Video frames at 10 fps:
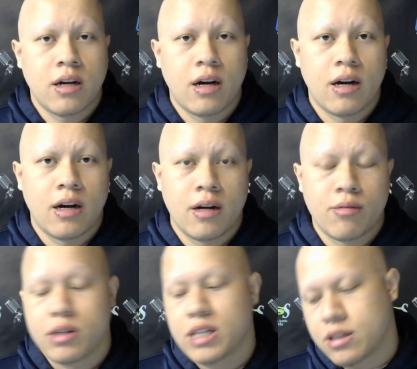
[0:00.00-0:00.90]

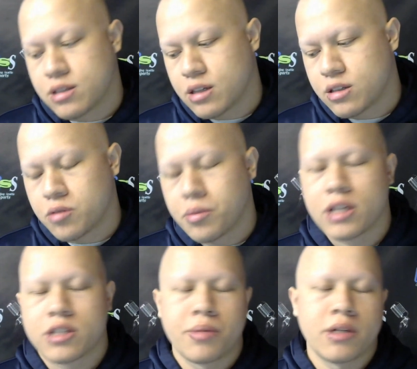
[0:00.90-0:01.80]
Well, not Studs so
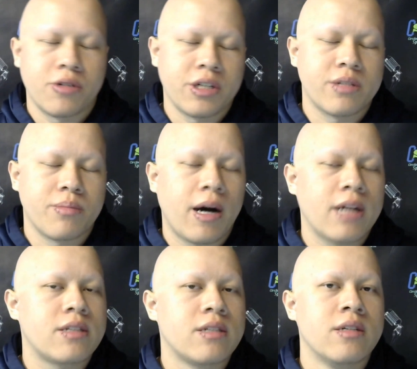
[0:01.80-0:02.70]
much, but Driegs and
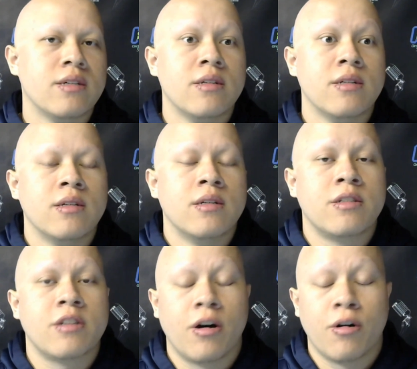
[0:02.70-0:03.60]
Potts.
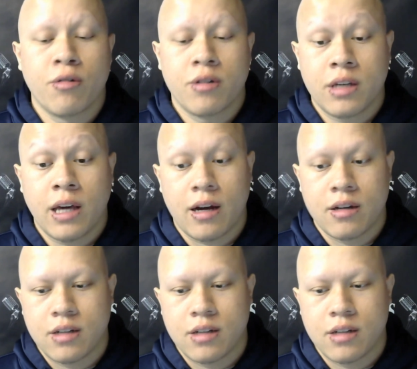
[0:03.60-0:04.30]
So, yeah,